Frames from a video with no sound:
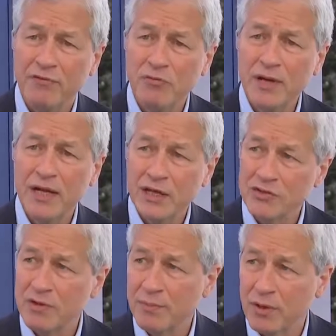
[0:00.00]
you read
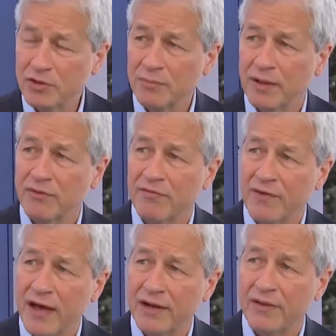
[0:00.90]
history books about the
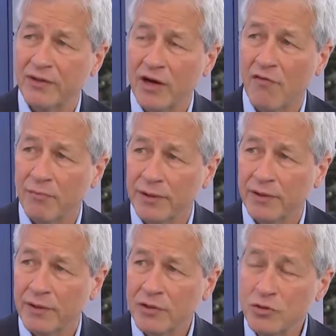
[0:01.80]
Fed and the government,
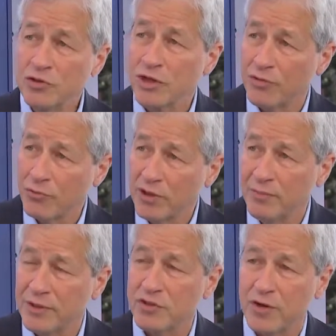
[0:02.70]
usually through the
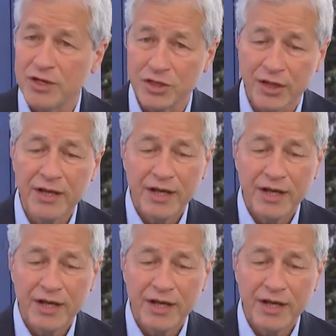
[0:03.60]
administration,